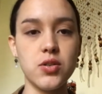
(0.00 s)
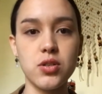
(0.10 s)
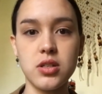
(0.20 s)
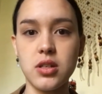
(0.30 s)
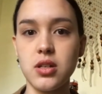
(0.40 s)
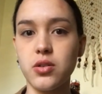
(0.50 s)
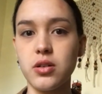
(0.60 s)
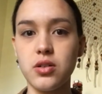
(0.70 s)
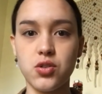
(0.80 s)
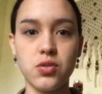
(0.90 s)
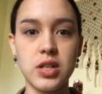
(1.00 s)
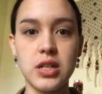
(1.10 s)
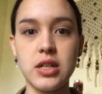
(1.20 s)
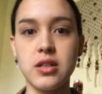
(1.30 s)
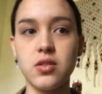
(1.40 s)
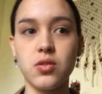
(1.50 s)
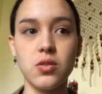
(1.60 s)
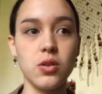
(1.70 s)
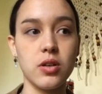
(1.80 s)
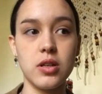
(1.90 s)
or intrigued or
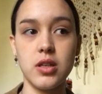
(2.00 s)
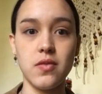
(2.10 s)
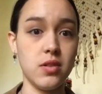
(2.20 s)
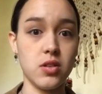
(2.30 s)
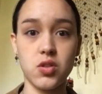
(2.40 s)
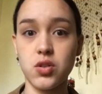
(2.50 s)
even disturbed,